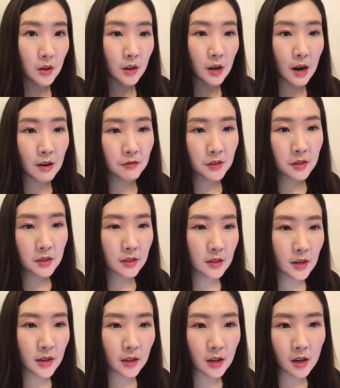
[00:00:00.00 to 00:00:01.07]
outfit is
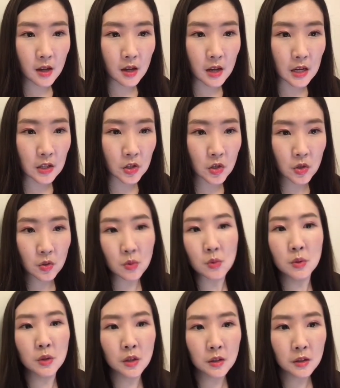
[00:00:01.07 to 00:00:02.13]
like a
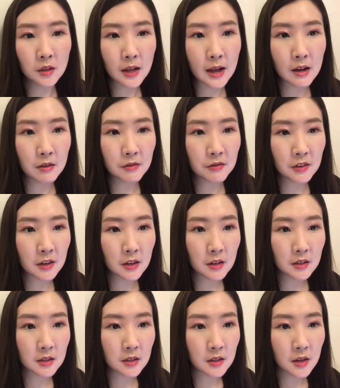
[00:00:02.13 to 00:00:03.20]
schoolgirl
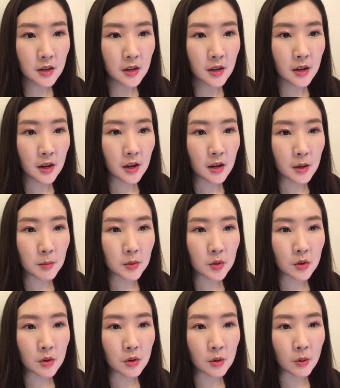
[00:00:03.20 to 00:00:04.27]
outfit.
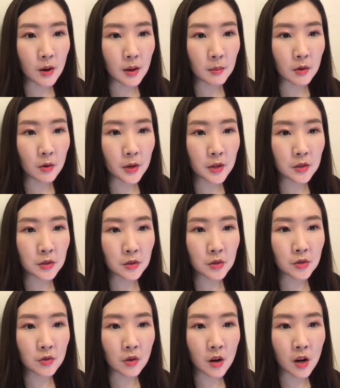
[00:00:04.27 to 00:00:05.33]
So I'm going to
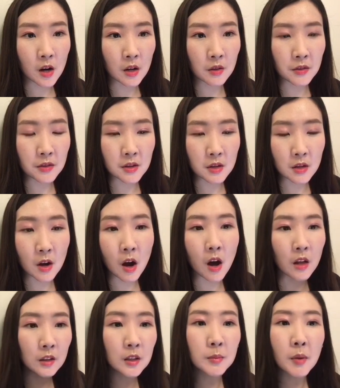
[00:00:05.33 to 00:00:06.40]
draw the
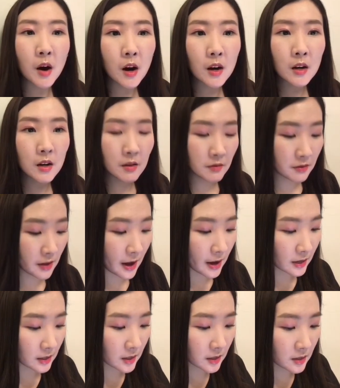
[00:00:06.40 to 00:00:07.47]
collar part of
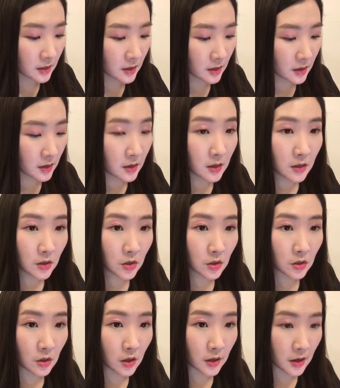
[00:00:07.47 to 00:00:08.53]
that,
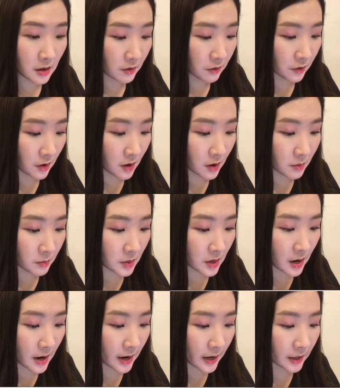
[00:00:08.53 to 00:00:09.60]
starting from
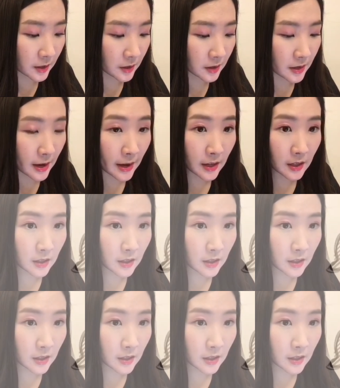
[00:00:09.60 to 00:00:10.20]
behind her neck.